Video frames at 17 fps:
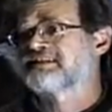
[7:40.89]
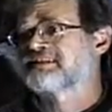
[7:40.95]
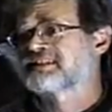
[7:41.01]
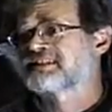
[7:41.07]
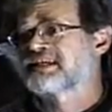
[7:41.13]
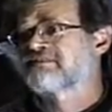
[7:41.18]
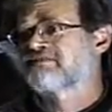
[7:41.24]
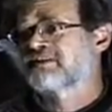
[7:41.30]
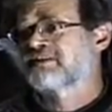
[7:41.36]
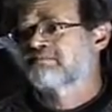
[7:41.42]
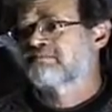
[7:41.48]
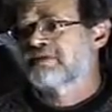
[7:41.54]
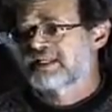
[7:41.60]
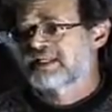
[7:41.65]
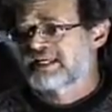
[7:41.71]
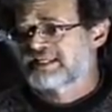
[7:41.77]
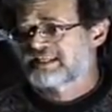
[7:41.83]
7
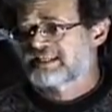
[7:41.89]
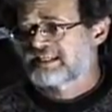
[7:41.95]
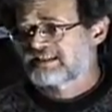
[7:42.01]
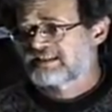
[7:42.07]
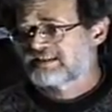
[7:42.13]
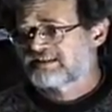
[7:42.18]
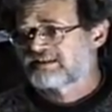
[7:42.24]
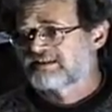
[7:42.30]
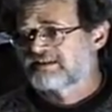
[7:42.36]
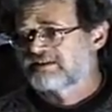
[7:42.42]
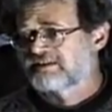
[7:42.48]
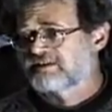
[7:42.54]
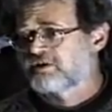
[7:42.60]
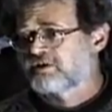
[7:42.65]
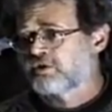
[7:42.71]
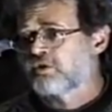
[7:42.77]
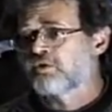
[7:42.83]
millennia
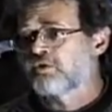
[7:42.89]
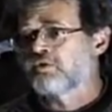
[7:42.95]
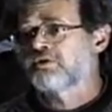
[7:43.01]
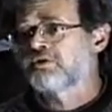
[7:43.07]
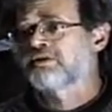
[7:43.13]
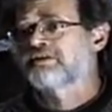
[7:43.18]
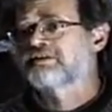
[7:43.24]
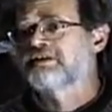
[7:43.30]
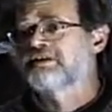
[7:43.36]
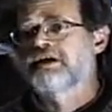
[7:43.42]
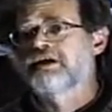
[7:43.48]
old,